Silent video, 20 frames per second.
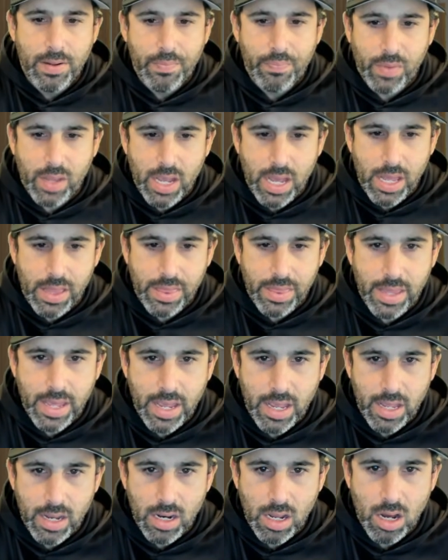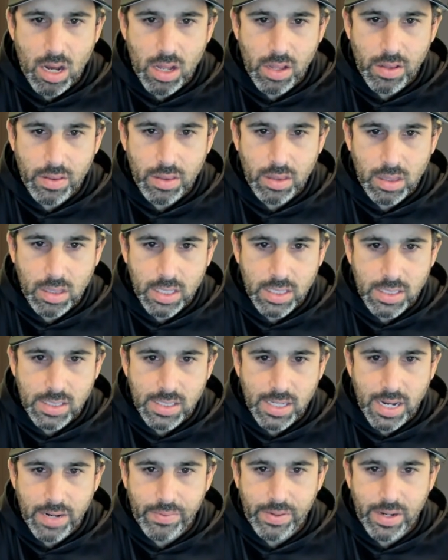And then on this
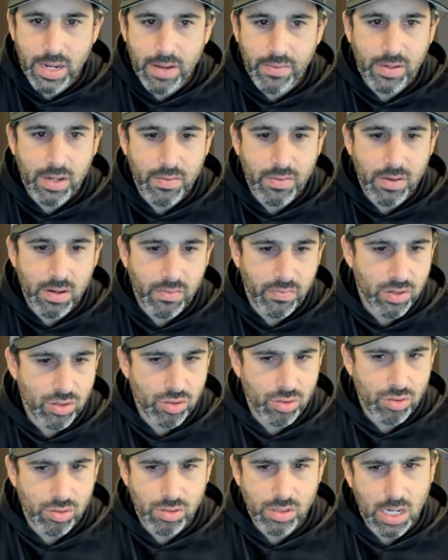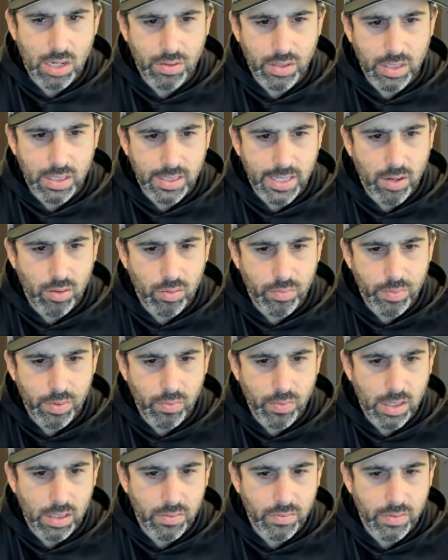side, we have Given Officials. I don't think that will be
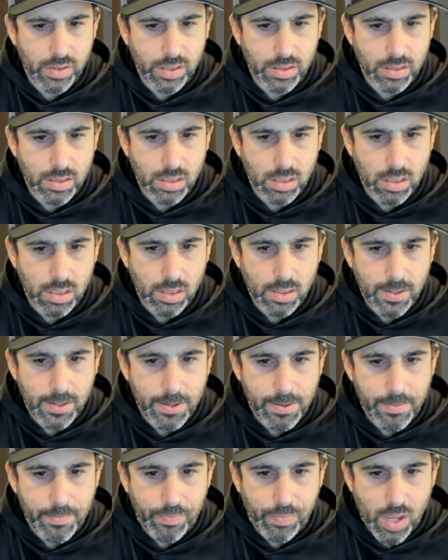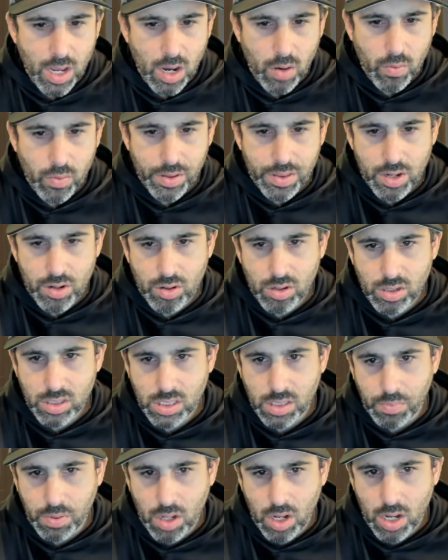relevant. With Thunderous
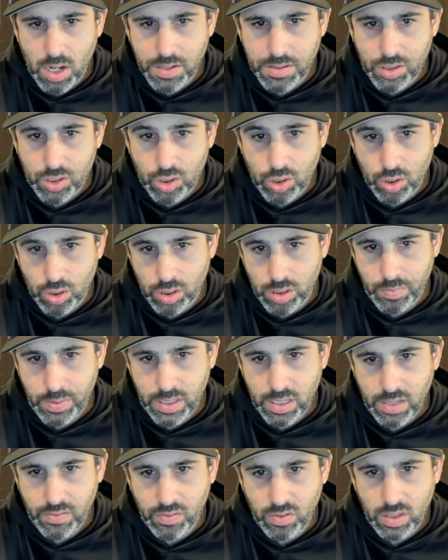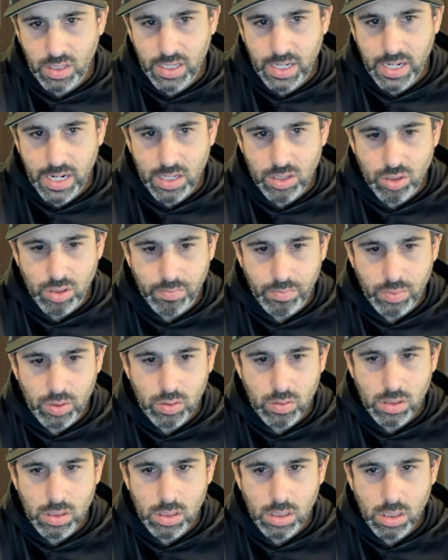Applause could be if you need that extra
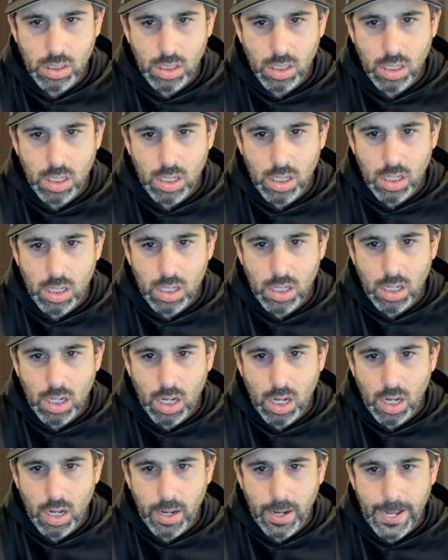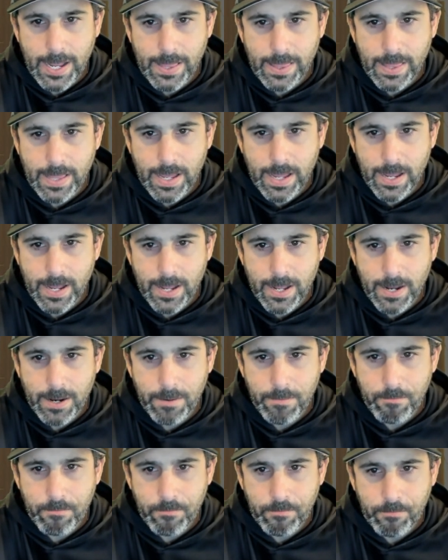boost. And then
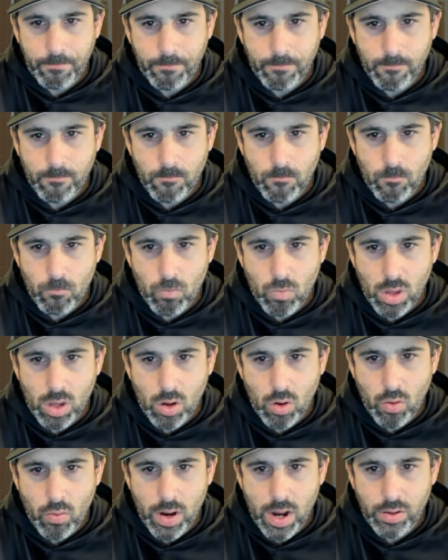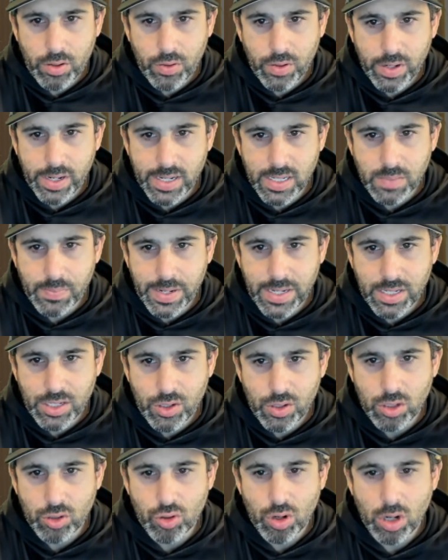Ground Unit and a Space
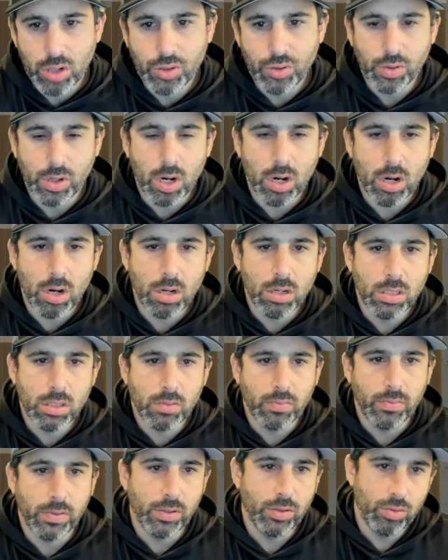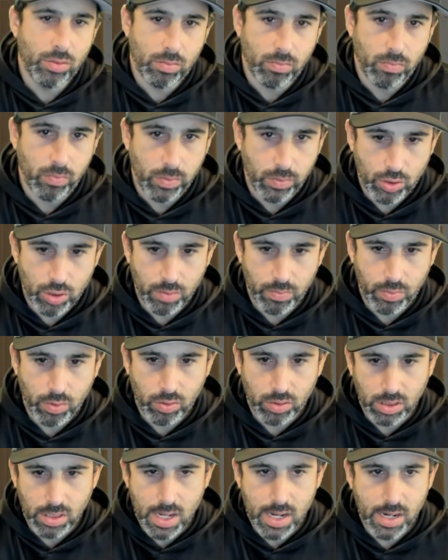Unit, draw 2 cards. We sure pulled a
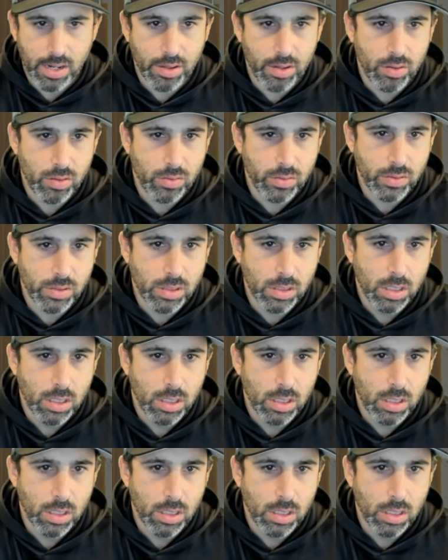lot of those.